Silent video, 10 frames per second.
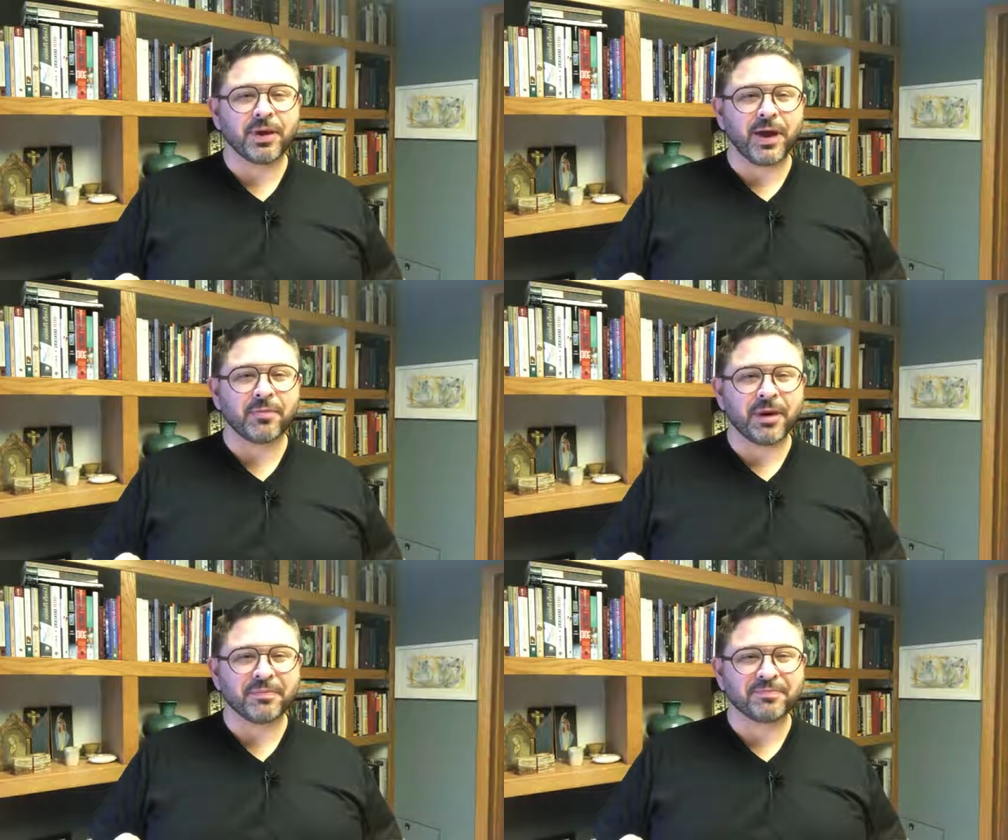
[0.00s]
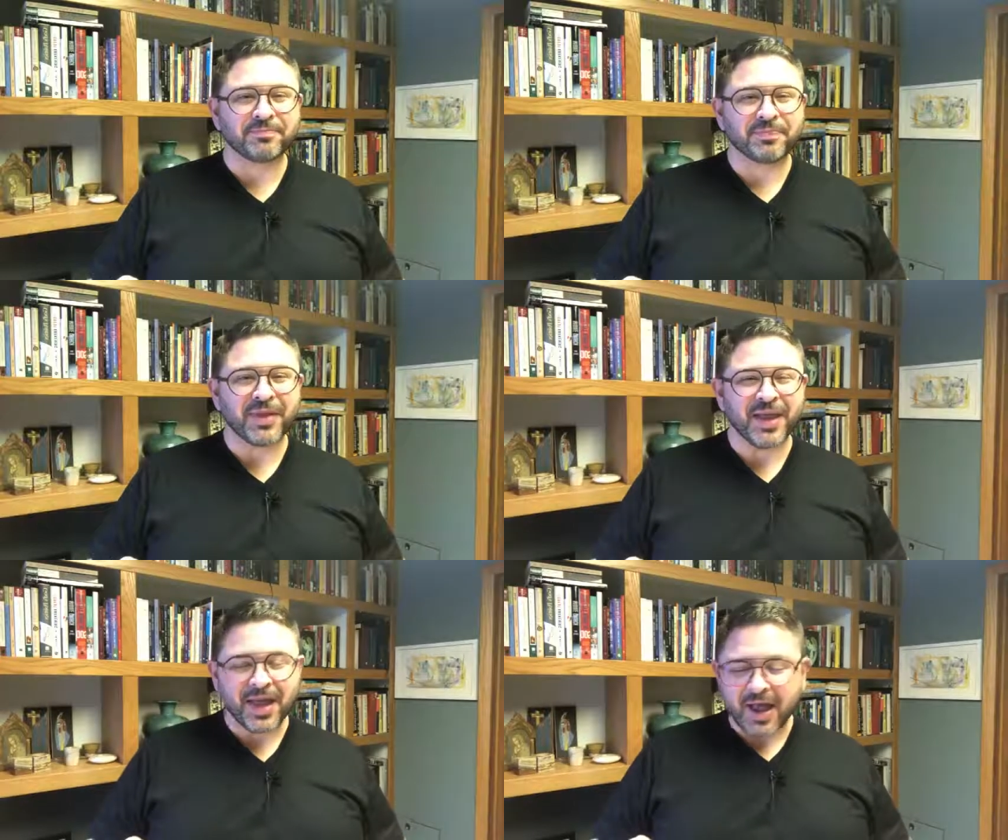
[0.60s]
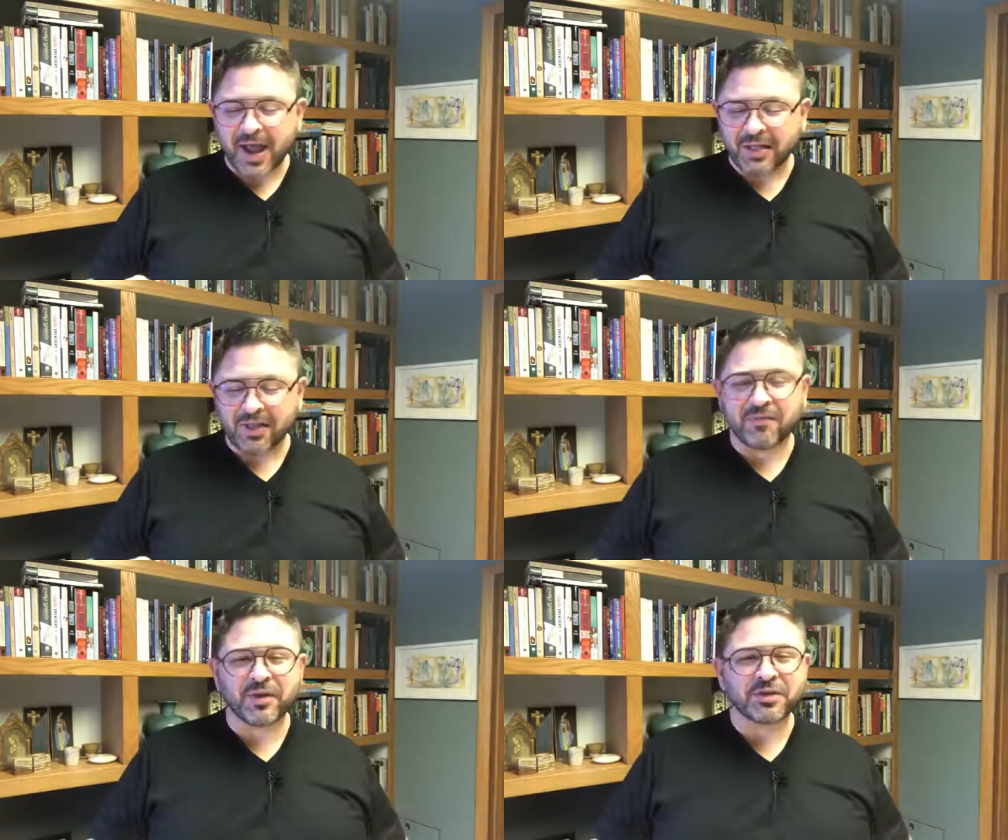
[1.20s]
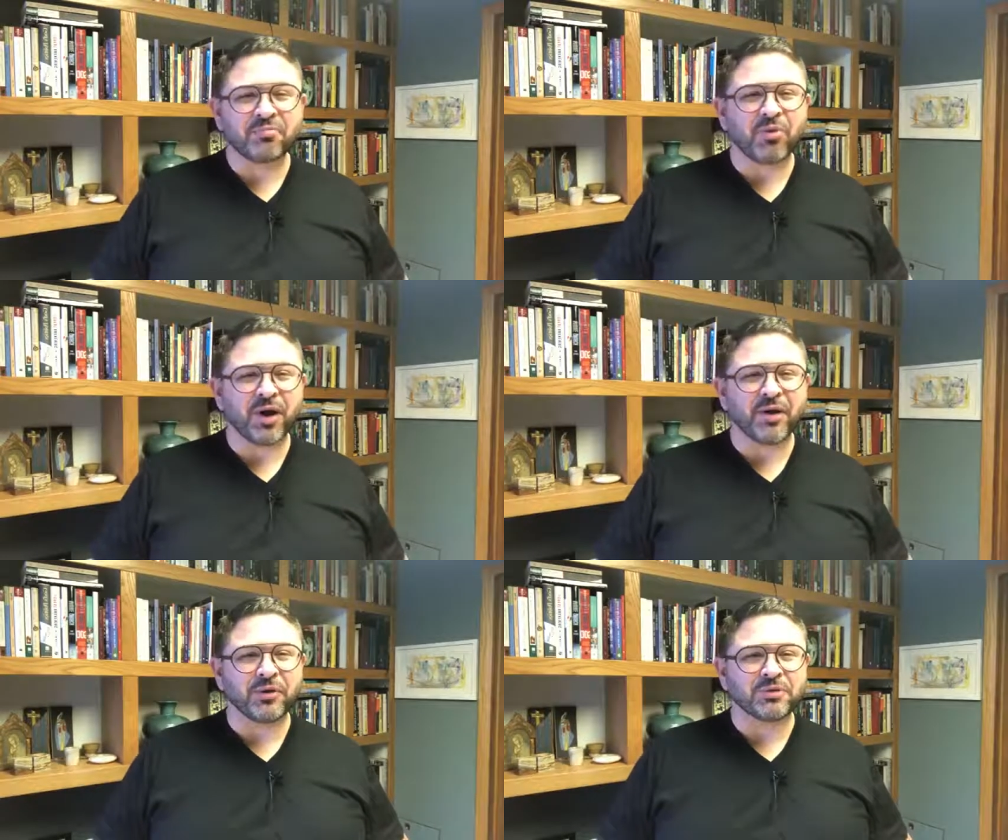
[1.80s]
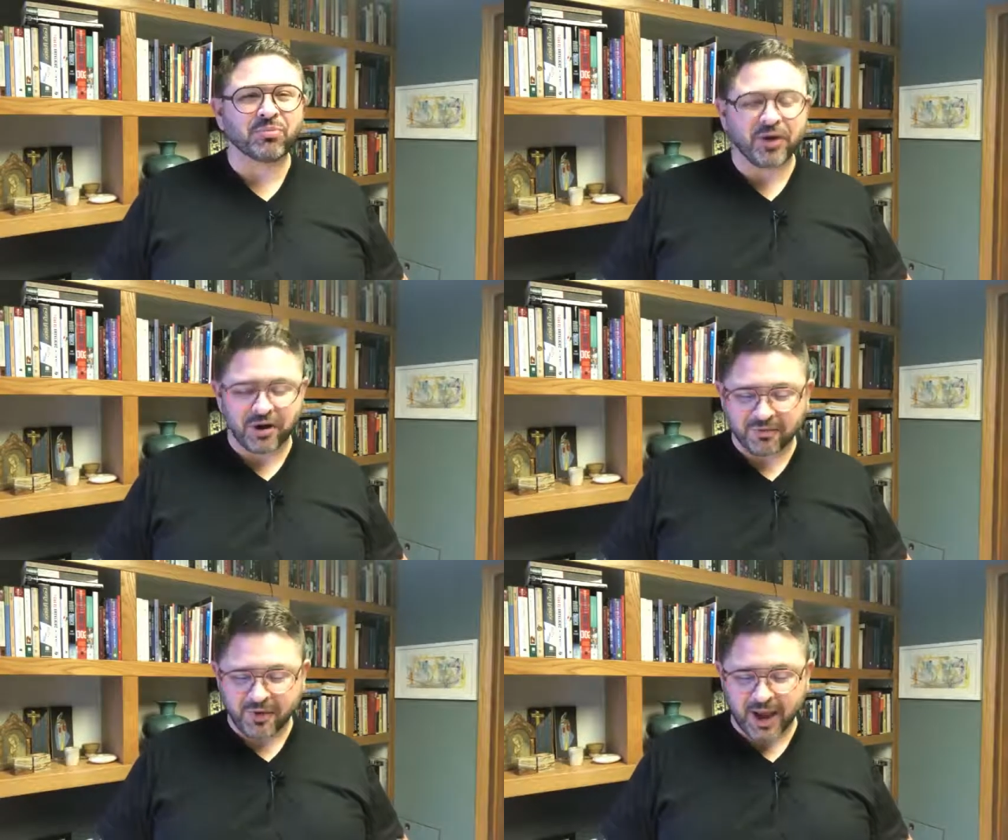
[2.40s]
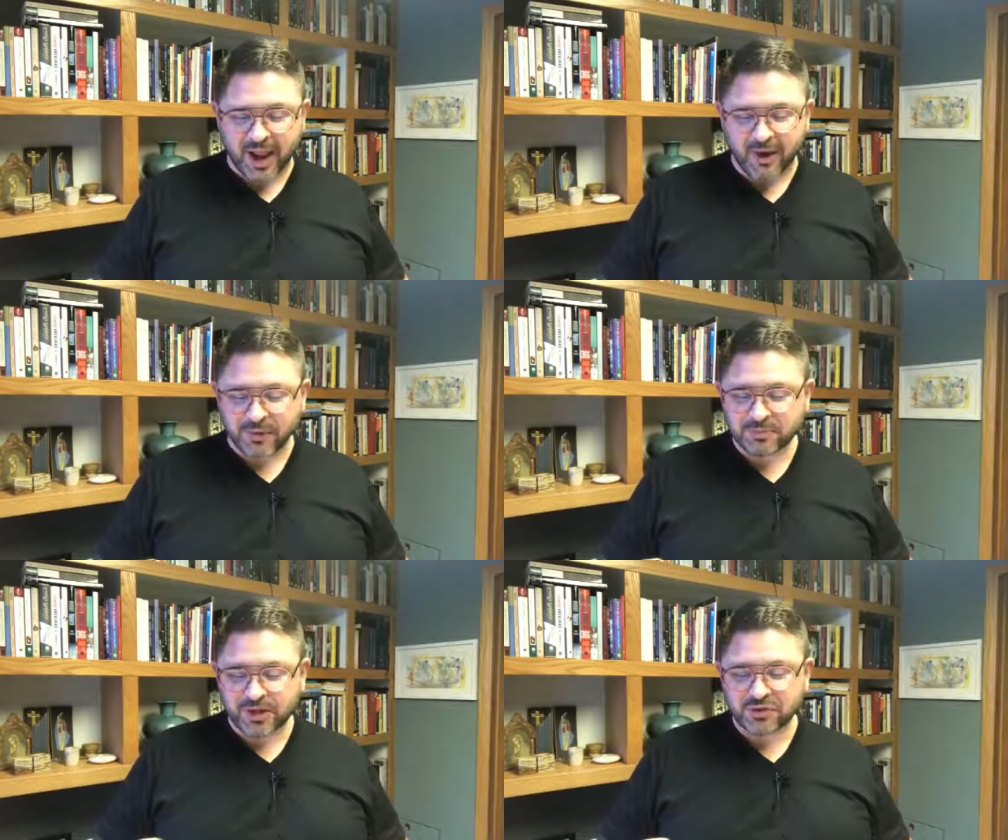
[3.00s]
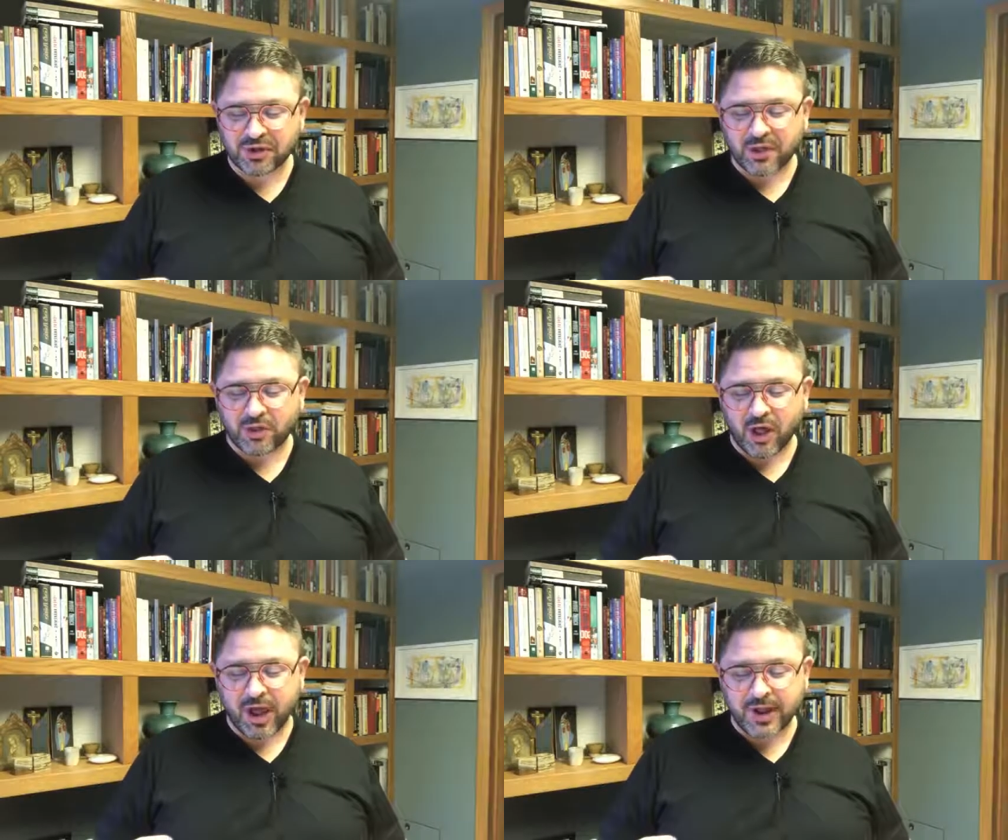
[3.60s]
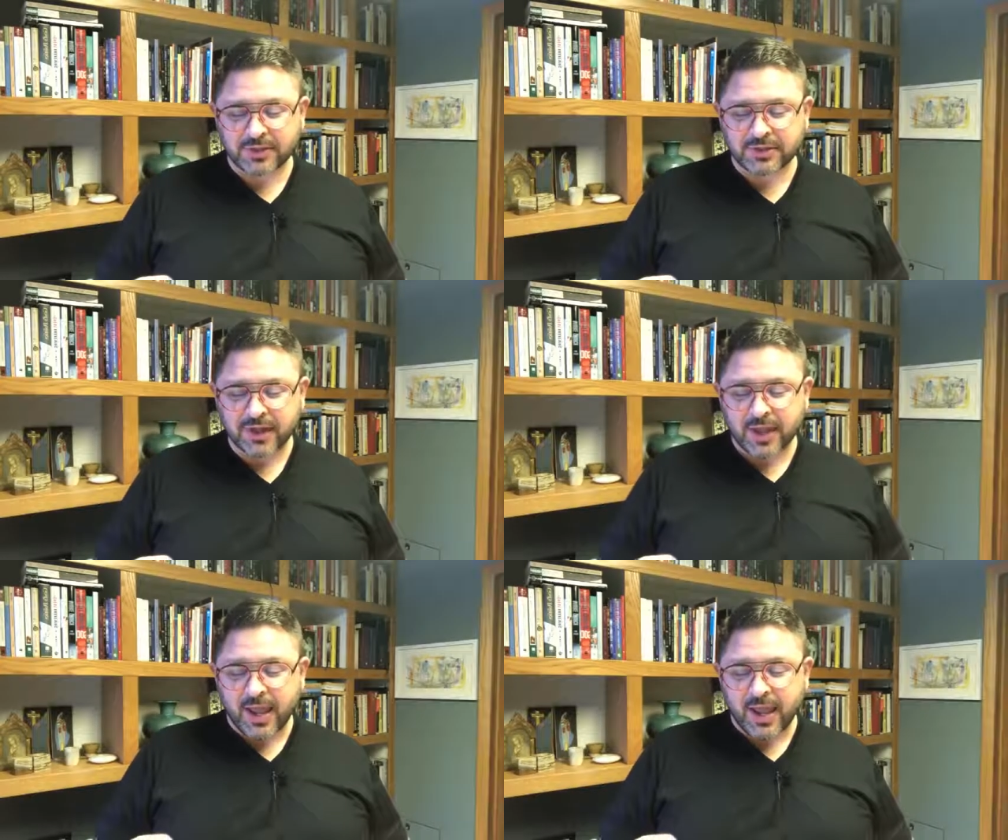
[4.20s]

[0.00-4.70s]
Amen. I love this prayer, this prayer for now, especially the lines